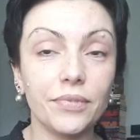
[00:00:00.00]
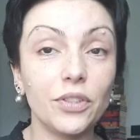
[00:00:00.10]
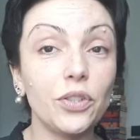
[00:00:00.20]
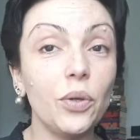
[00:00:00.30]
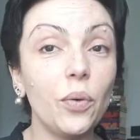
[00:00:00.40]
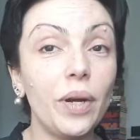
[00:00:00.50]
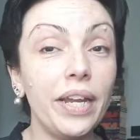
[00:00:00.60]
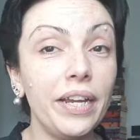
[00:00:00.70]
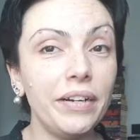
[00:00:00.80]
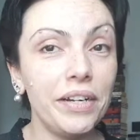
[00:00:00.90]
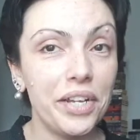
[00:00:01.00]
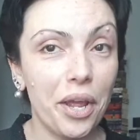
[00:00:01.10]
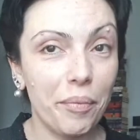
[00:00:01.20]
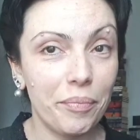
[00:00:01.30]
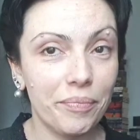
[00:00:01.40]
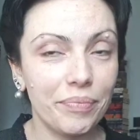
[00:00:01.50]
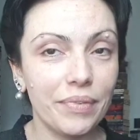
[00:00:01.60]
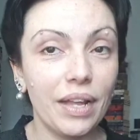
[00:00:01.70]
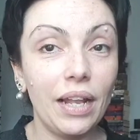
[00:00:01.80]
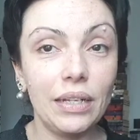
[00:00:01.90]
So here I am.
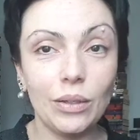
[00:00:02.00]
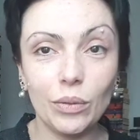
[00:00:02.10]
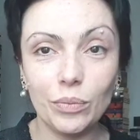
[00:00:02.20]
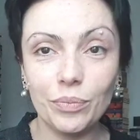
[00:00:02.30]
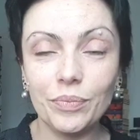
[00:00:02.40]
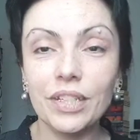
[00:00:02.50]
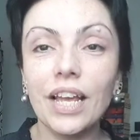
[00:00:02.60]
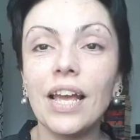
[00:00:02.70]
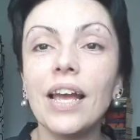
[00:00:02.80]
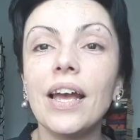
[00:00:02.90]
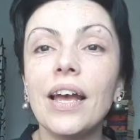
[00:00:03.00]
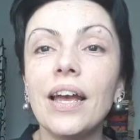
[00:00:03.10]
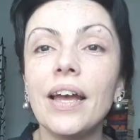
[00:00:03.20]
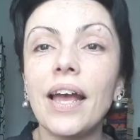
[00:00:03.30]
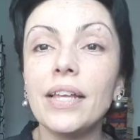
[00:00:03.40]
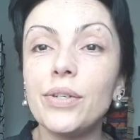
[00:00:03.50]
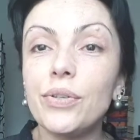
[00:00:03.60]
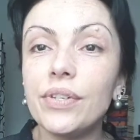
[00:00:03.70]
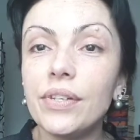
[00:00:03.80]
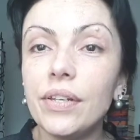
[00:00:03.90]
Hello. As
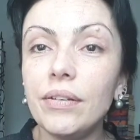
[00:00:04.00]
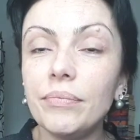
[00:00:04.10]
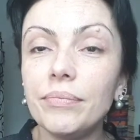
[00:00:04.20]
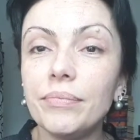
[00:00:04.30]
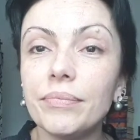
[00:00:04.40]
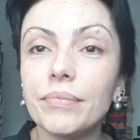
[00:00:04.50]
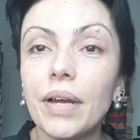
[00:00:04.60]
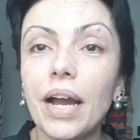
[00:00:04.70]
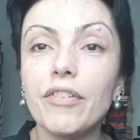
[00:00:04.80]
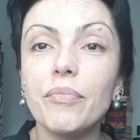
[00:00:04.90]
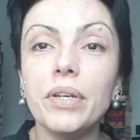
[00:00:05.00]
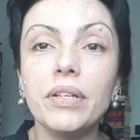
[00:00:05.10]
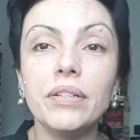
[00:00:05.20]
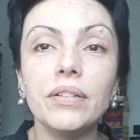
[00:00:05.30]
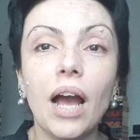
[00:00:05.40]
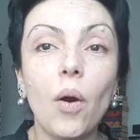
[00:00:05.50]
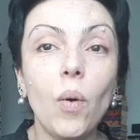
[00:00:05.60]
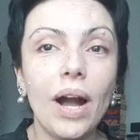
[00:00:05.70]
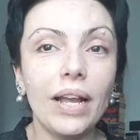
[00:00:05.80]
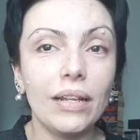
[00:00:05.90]
you see, I've been a
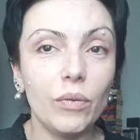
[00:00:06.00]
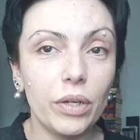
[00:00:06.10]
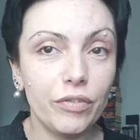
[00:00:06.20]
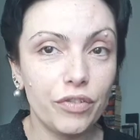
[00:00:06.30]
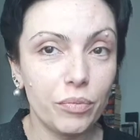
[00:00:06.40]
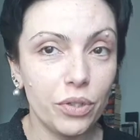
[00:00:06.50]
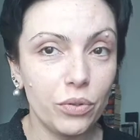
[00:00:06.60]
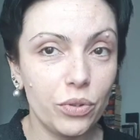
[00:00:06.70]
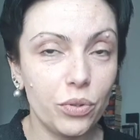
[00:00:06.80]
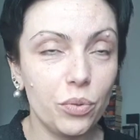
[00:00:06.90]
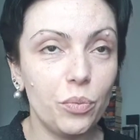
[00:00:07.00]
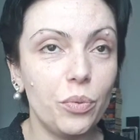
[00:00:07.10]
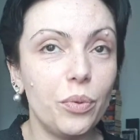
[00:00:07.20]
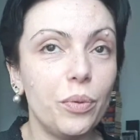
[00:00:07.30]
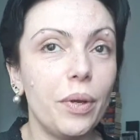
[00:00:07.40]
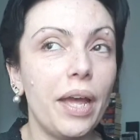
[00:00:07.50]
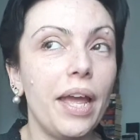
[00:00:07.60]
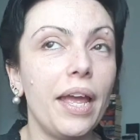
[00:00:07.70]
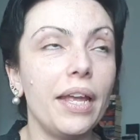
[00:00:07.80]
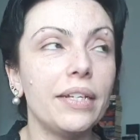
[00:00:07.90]
while away from YouTube,
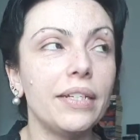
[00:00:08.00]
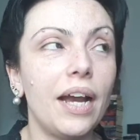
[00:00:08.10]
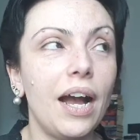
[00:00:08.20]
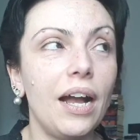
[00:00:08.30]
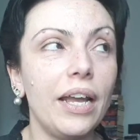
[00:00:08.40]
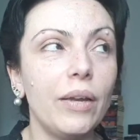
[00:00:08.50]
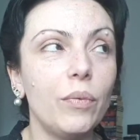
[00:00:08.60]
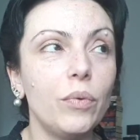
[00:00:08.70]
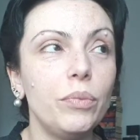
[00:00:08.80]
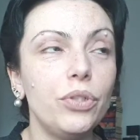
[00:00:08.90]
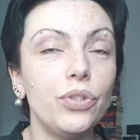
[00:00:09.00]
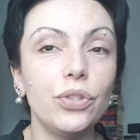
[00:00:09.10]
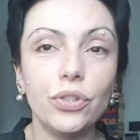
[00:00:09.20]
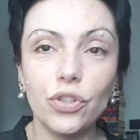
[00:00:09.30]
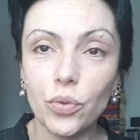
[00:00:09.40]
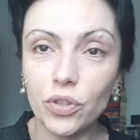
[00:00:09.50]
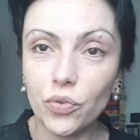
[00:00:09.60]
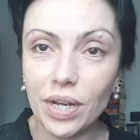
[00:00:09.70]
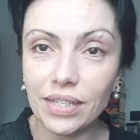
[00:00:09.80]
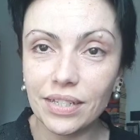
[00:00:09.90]
and I will be sure to
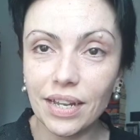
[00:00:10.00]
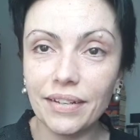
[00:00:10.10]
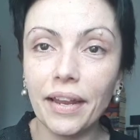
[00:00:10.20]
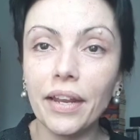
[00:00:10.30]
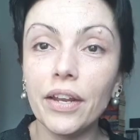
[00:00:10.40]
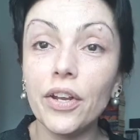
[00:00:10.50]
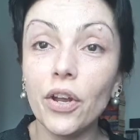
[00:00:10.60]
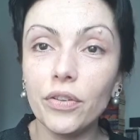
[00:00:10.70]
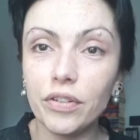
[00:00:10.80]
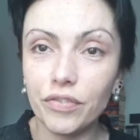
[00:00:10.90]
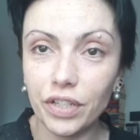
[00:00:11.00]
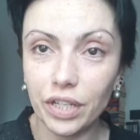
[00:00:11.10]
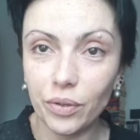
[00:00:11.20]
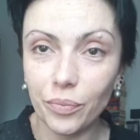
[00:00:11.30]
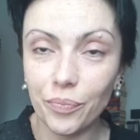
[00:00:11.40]
address that in another video.